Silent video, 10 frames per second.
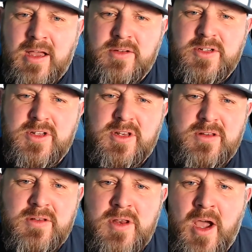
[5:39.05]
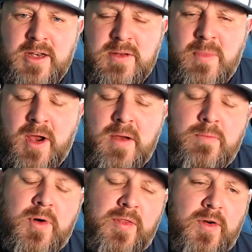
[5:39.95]
Just a nod to my
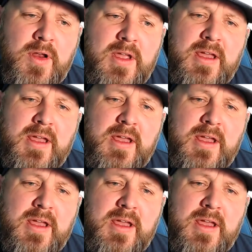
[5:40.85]
brother.